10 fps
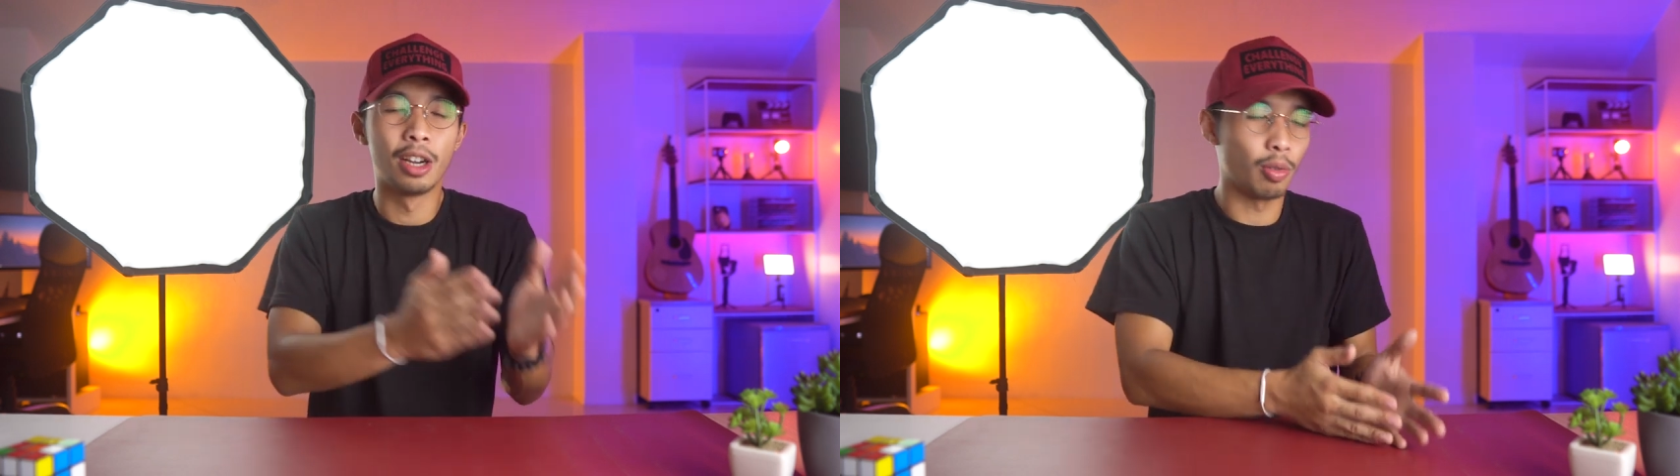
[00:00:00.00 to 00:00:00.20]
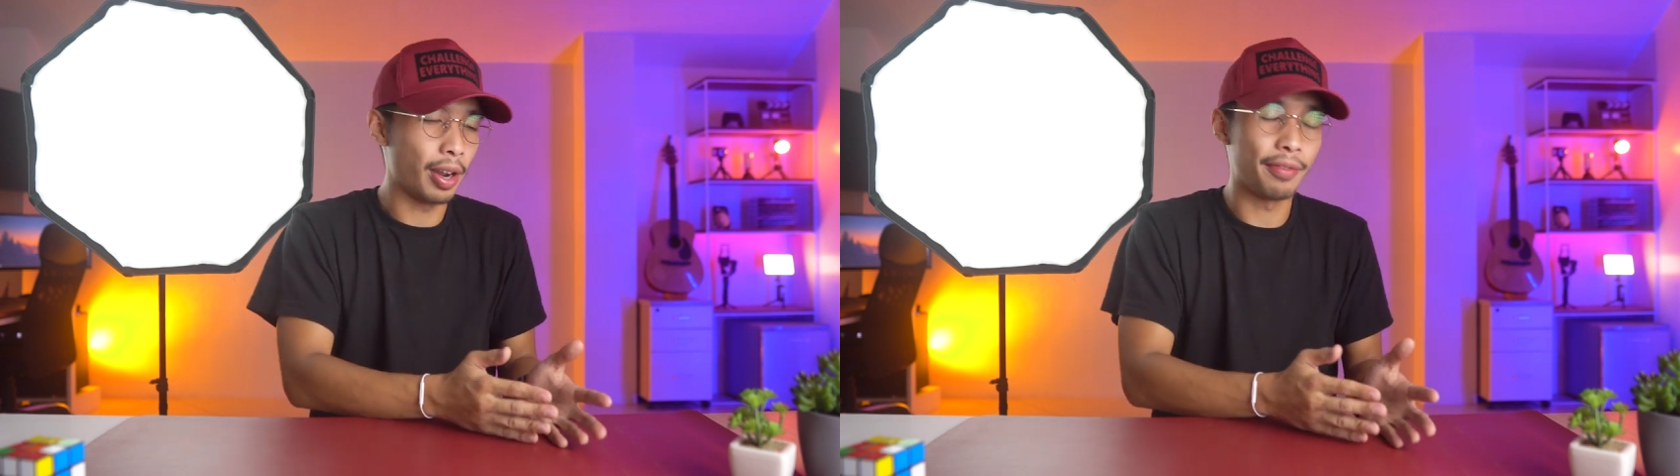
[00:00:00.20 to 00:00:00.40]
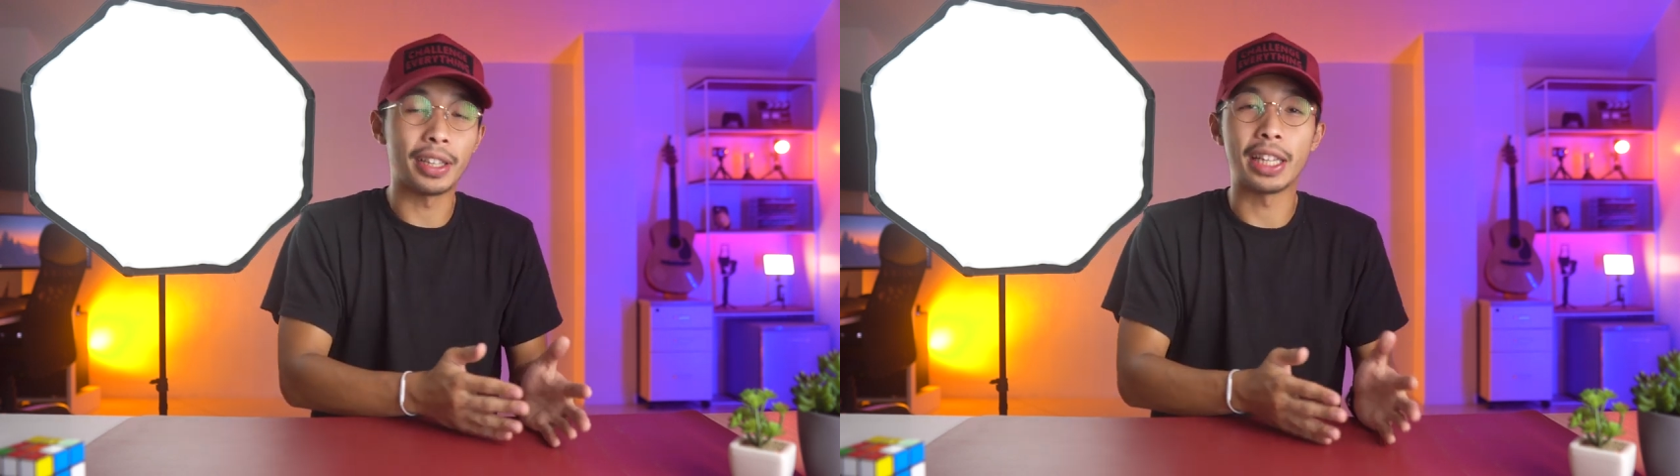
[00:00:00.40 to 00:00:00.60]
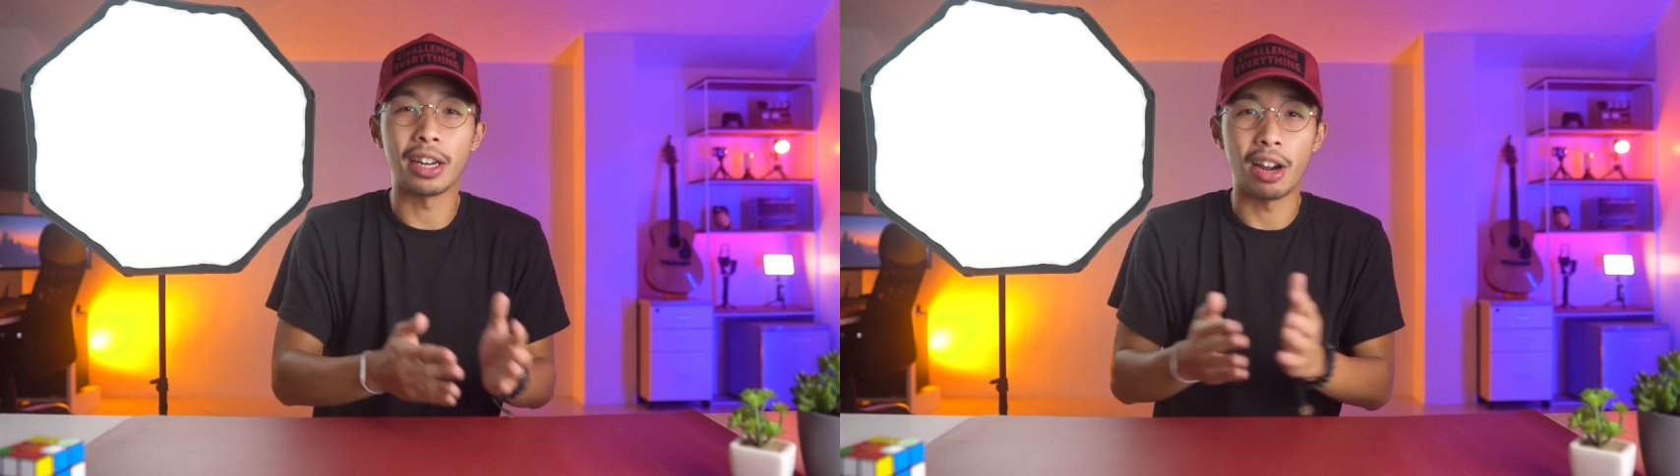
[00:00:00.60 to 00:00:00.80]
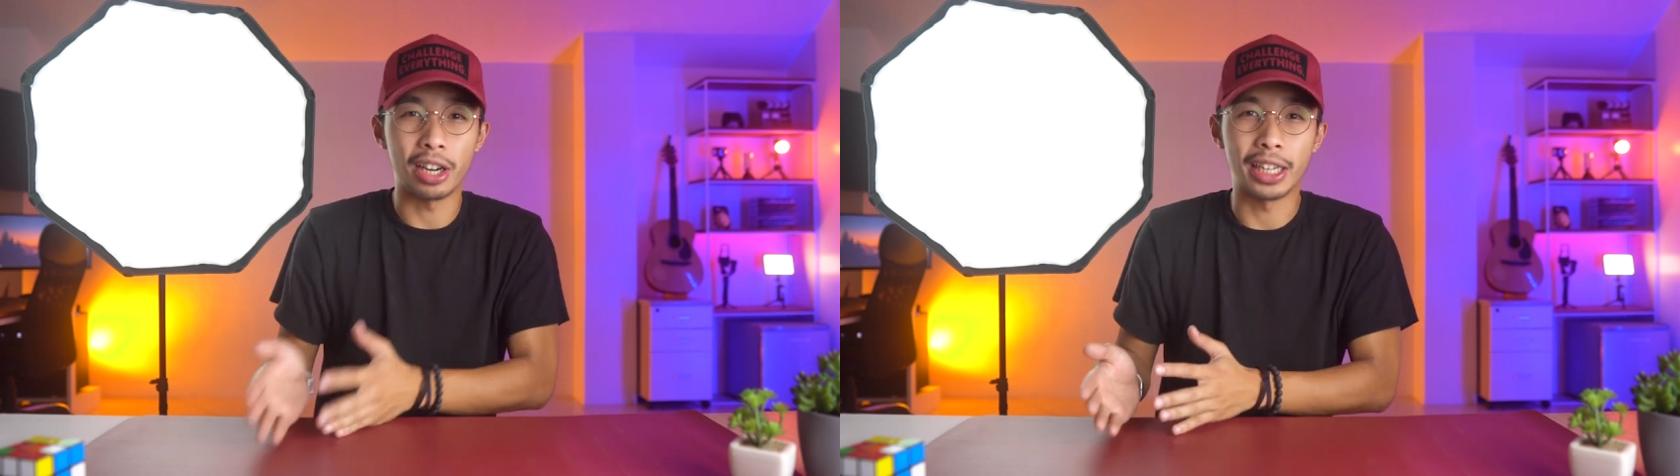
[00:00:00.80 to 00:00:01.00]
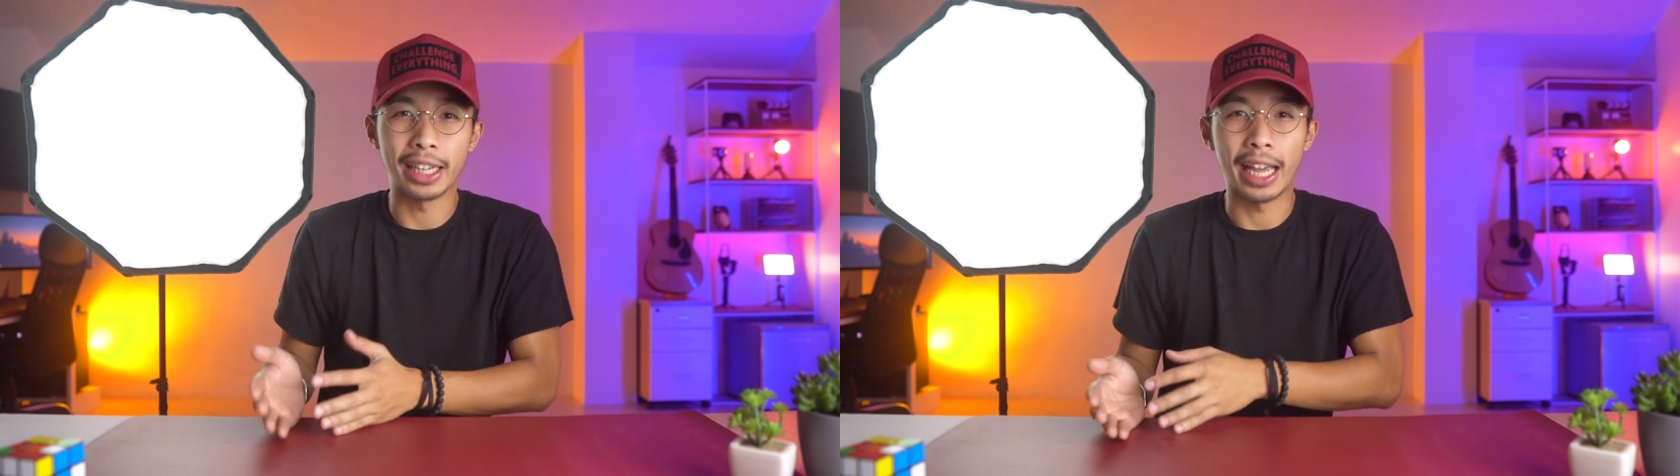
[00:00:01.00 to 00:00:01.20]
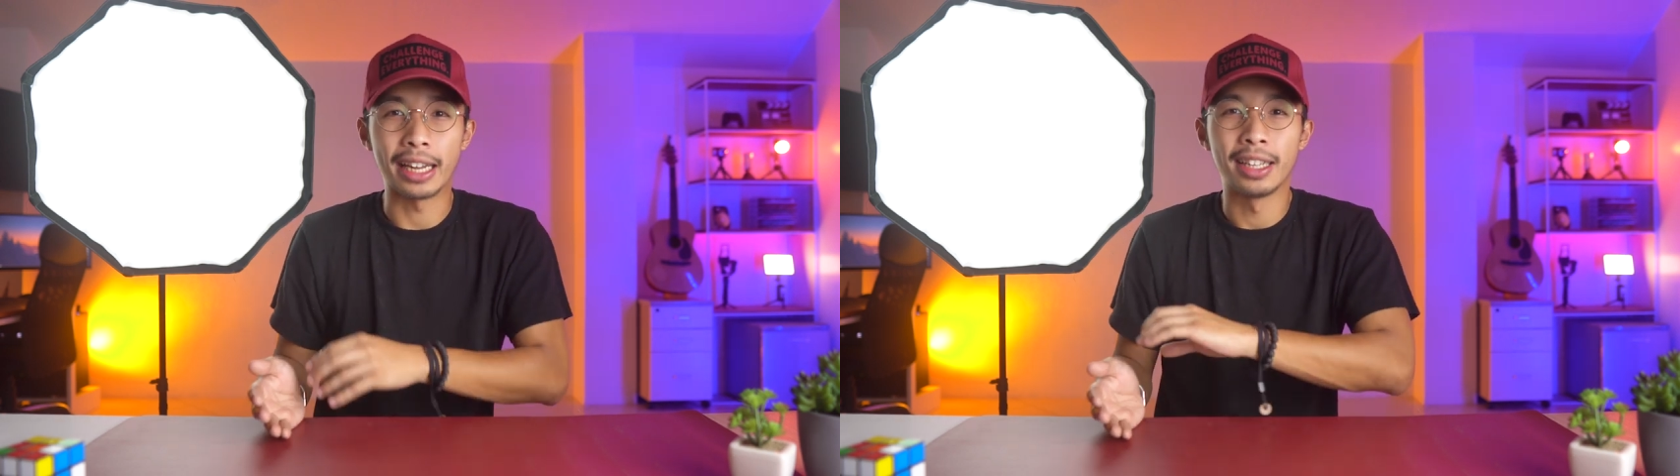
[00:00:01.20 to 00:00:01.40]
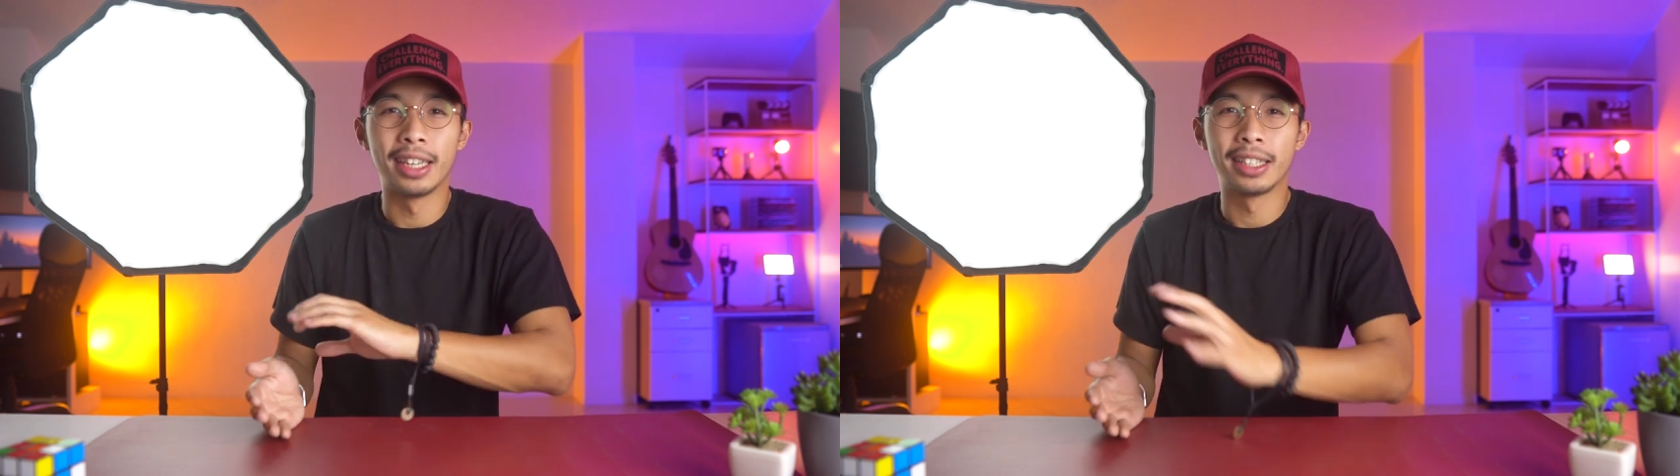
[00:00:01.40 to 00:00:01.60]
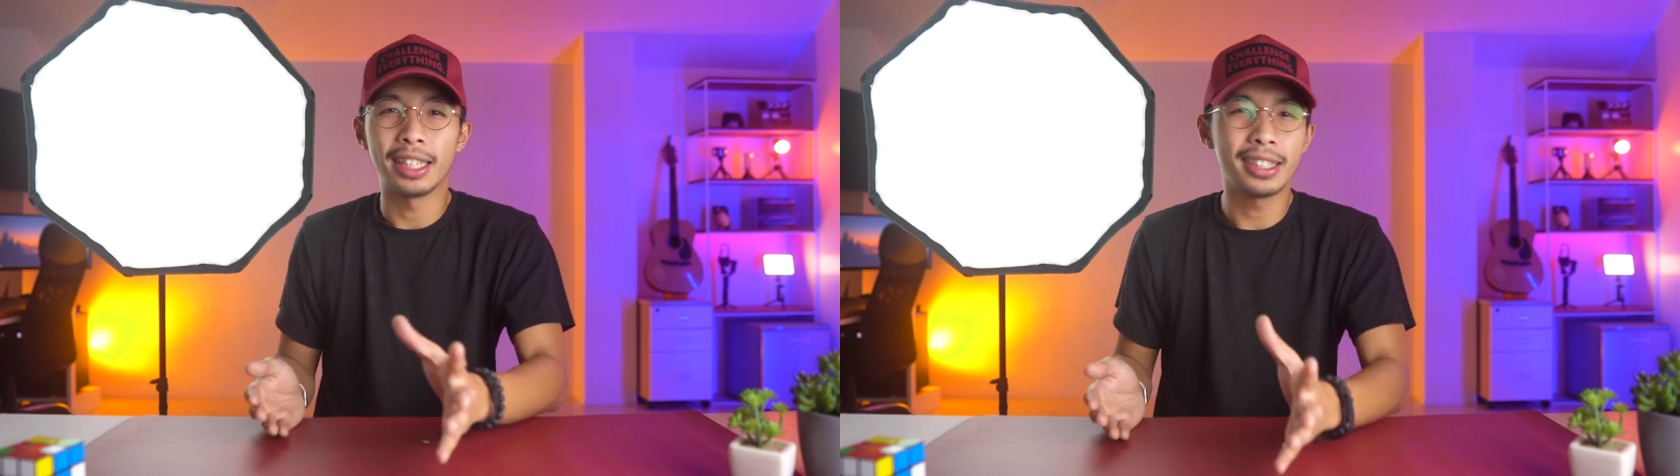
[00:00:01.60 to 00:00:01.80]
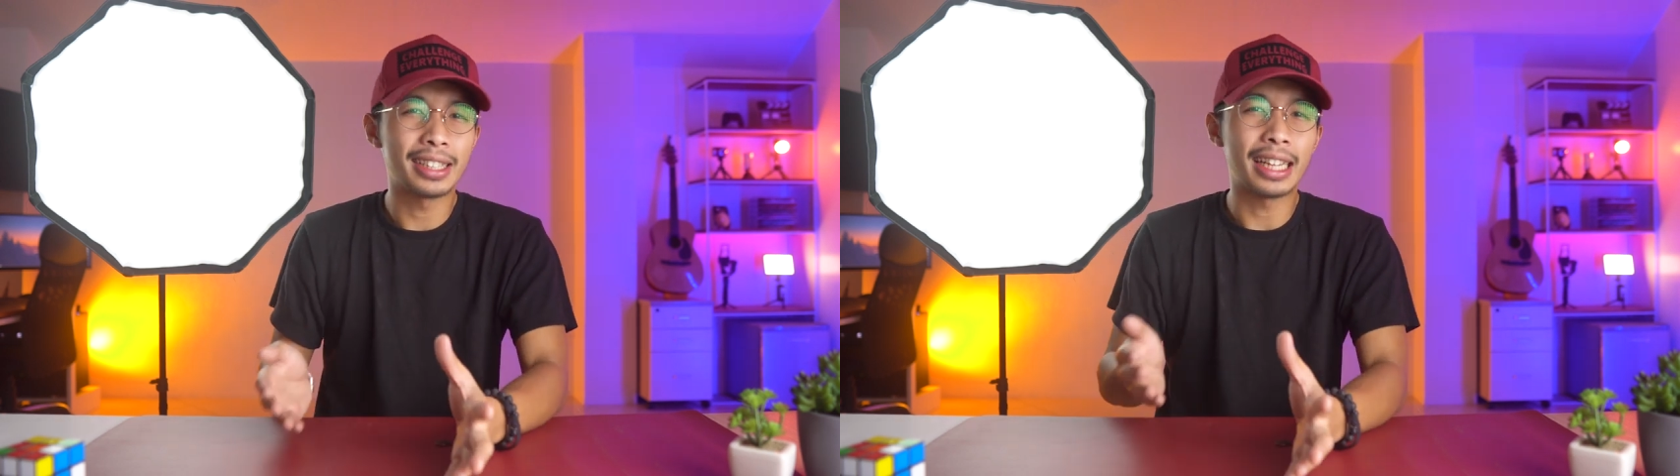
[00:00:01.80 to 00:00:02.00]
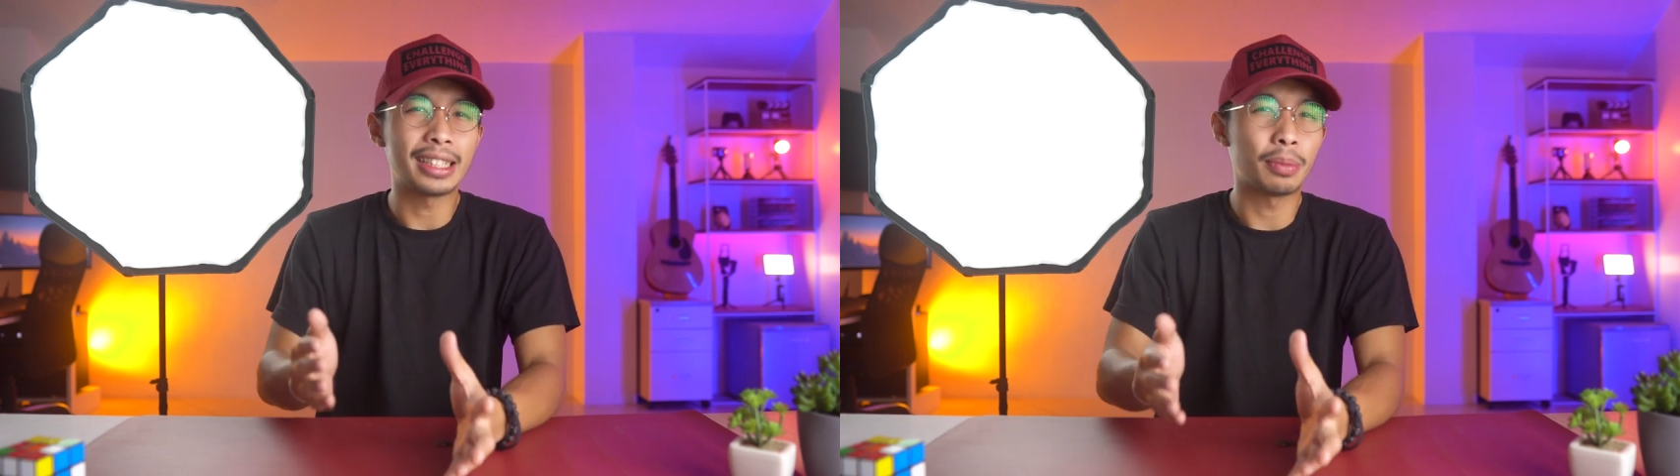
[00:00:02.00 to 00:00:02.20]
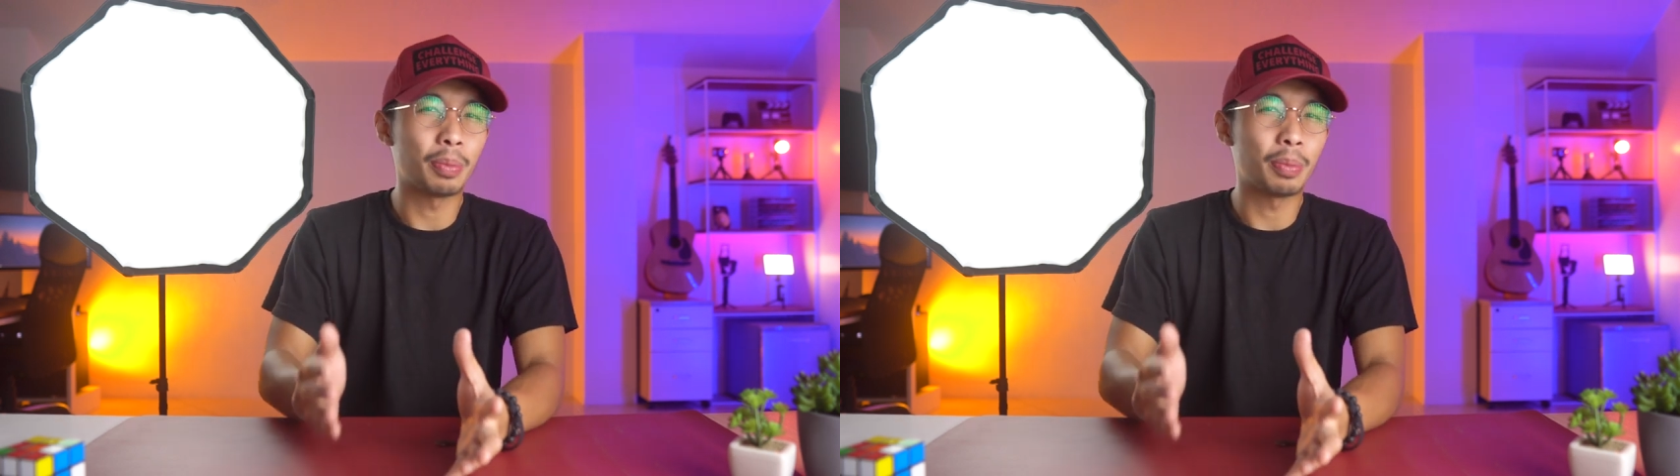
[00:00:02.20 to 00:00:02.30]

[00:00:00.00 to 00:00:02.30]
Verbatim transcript: Revit and Archicad, since that is